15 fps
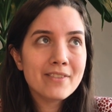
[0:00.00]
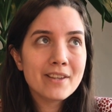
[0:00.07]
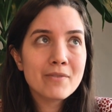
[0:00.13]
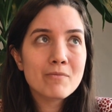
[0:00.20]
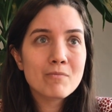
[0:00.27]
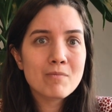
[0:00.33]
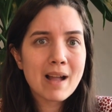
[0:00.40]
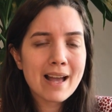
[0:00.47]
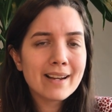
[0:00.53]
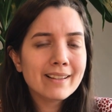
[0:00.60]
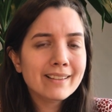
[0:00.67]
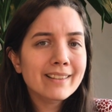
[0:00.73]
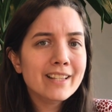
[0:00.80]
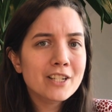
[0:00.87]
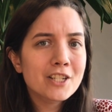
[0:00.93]
that
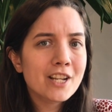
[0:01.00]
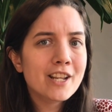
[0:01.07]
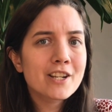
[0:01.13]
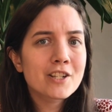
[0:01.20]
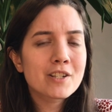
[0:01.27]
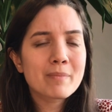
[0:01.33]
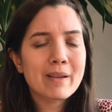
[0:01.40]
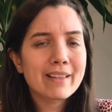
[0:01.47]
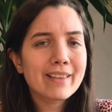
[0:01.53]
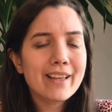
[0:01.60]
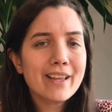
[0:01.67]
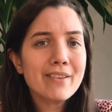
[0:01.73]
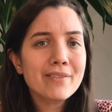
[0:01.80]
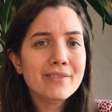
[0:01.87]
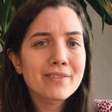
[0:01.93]
radically changed my
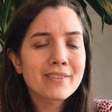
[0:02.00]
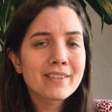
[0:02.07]
life.